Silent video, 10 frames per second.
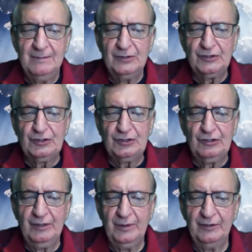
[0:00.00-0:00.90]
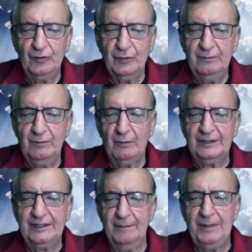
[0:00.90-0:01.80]
Moses surely would have agreed with
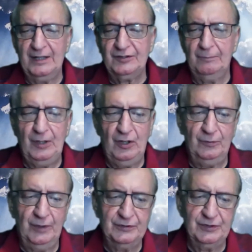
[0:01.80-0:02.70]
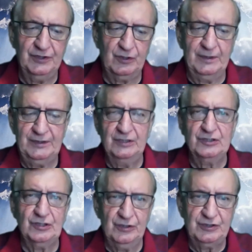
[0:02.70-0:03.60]
what the Apostle Paul wrote to the
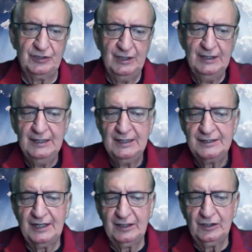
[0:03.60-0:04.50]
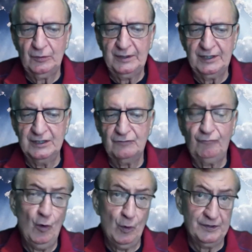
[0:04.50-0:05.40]
Corinthian church, 2 Corinthians
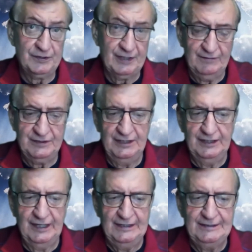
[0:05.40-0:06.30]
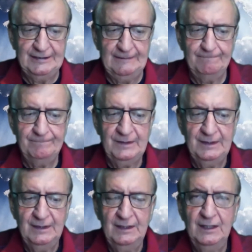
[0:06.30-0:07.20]
4:17 and 18.
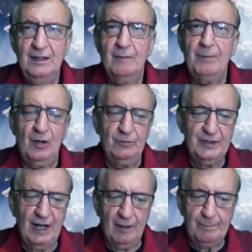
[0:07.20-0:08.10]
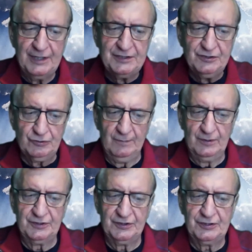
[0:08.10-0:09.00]
Paul wrote, our present
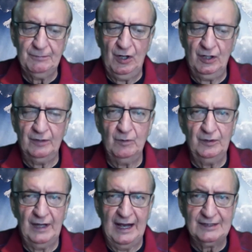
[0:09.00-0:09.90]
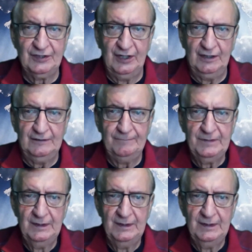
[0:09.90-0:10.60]
troubles are small and won't last long.